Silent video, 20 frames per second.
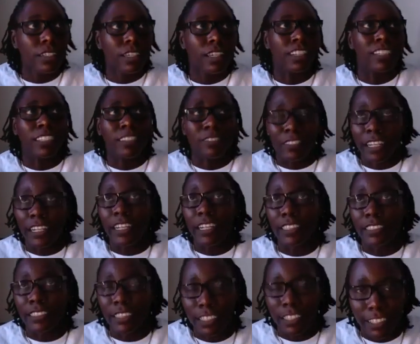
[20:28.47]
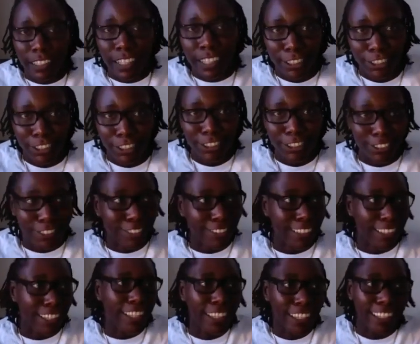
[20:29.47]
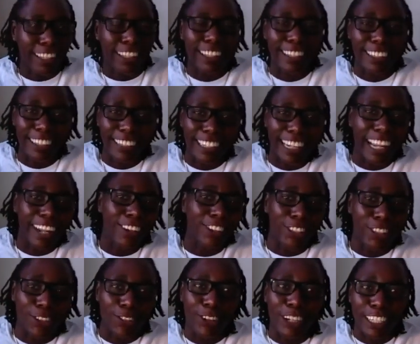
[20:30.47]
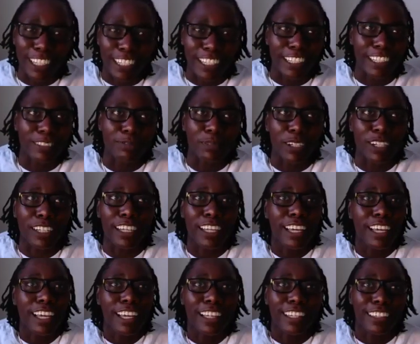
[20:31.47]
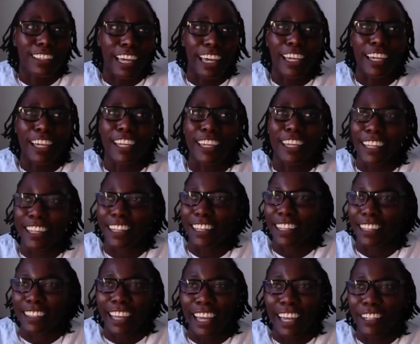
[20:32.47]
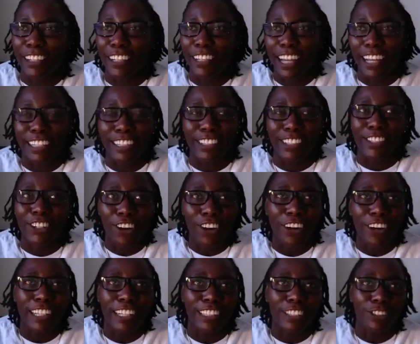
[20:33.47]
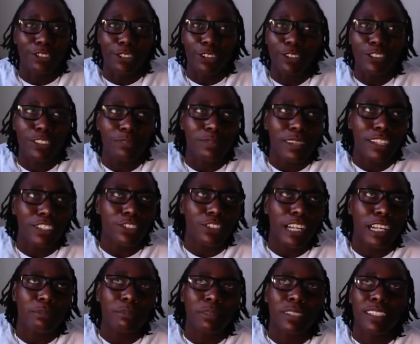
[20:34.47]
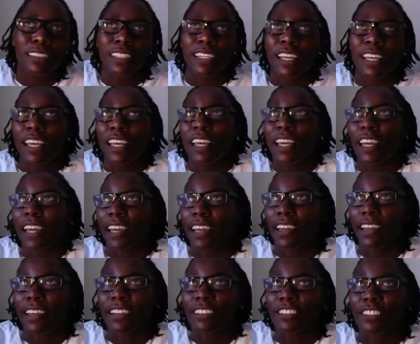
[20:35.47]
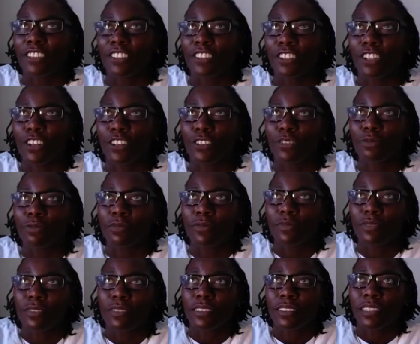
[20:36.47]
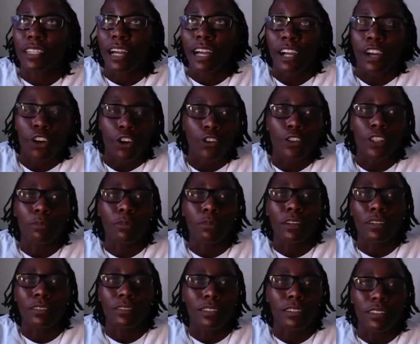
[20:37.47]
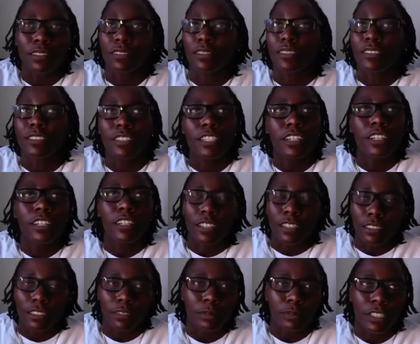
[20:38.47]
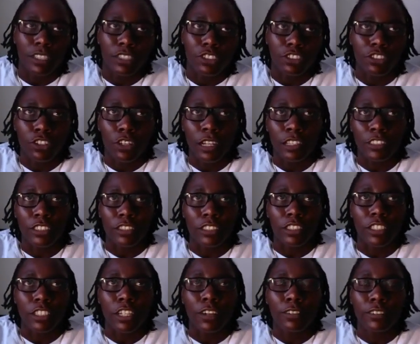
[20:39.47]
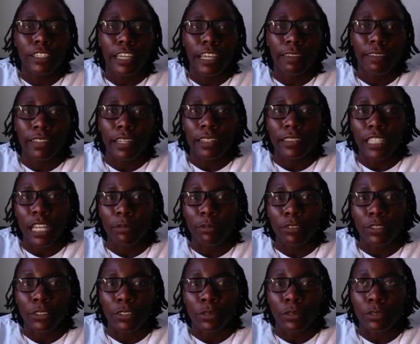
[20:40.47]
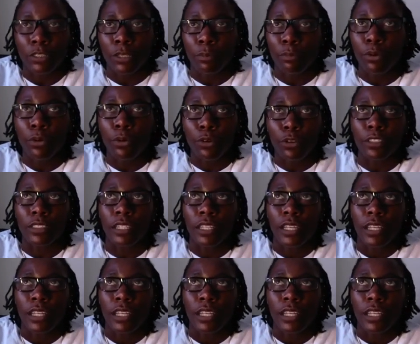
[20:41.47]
And if that ain't dedication, then I don't know what is. But they got in the car and drove to my track meets, and you know, I owe them a tons because you know I just love to have that type of support,